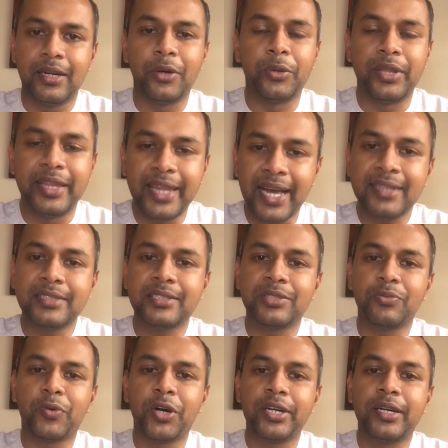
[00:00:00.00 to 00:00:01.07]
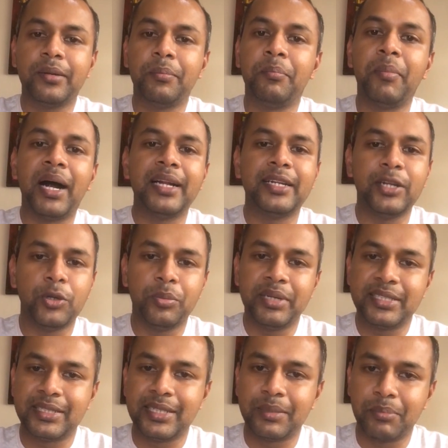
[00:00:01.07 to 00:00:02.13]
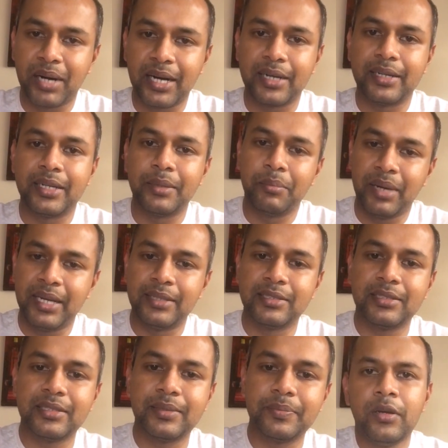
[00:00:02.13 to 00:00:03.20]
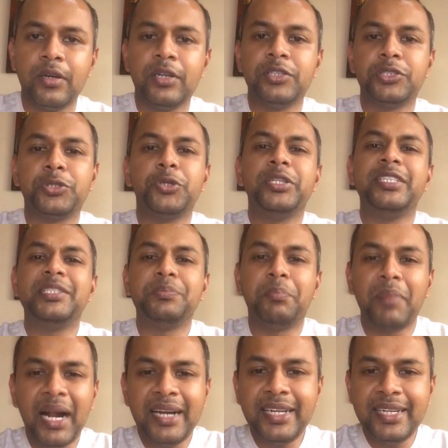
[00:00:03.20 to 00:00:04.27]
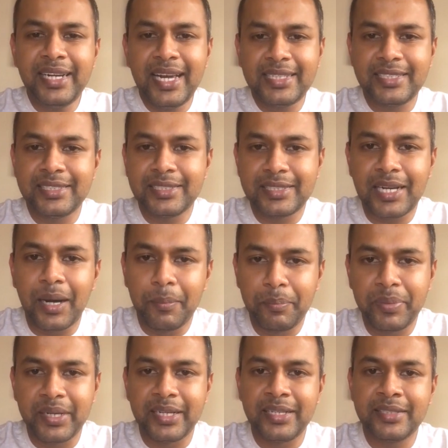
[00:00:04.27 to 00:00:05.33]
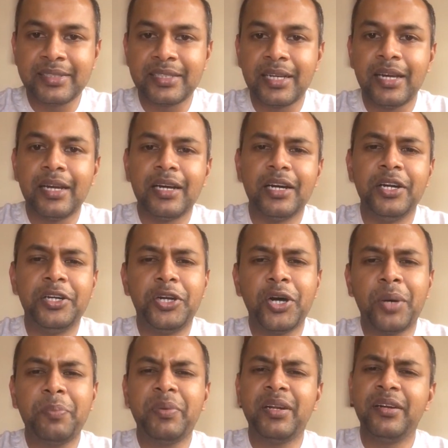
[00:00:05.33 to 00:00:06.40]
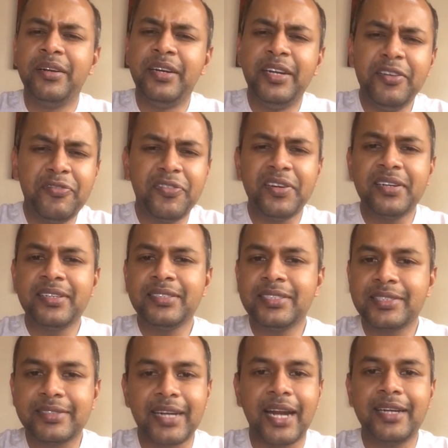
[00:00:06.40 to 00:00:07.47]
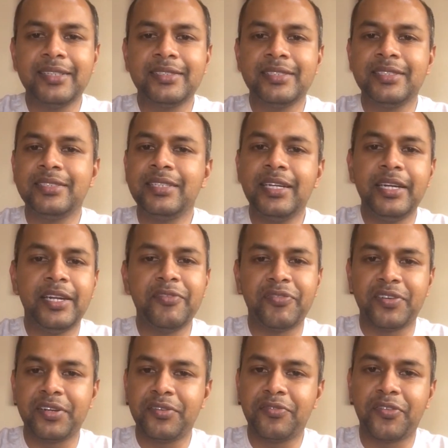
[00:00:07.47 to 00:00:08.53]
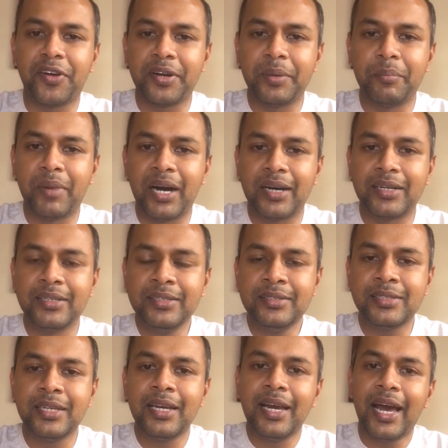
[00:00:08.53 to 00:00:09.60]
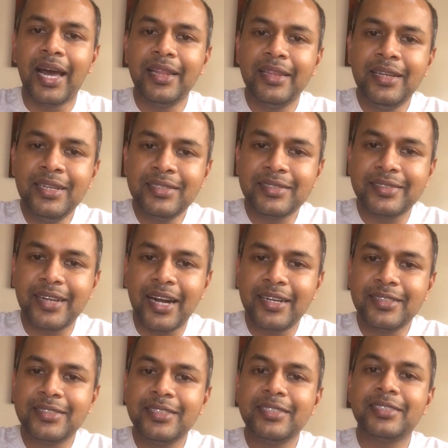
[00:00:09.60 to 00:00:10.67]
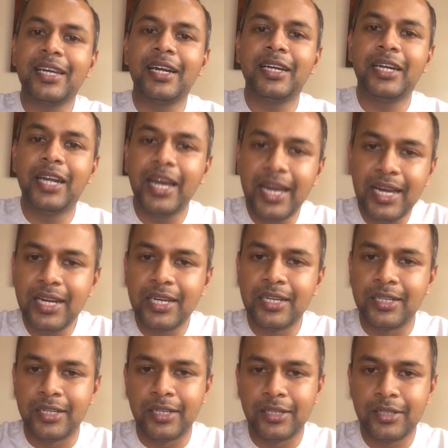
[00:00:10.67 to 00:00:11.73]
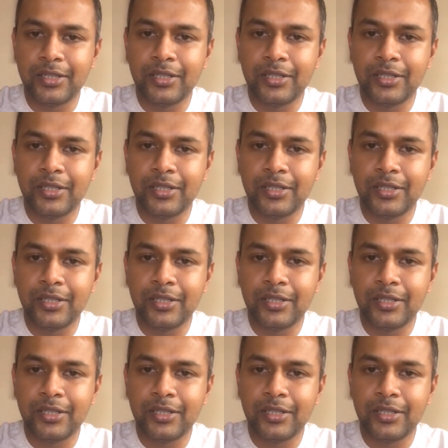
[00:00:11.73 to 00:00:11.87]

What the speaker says: Now that's what multi-domestic marketing means. So these multinational companies adopt different strategies in different foreign markets, and these strategies are tailored